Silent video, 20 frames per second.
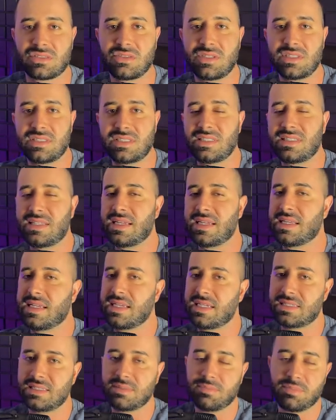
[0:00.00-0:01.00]
so on and
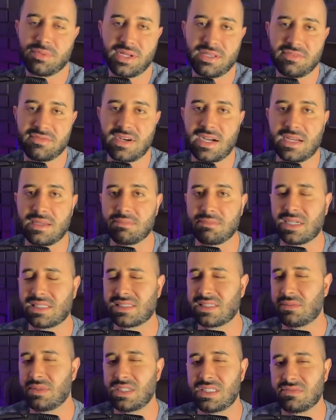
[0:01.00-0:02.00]
so forth.
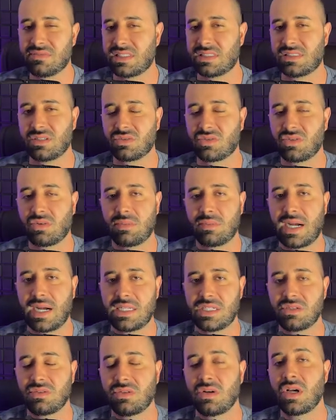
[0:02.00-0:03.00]
Basically, it's going to be automatic.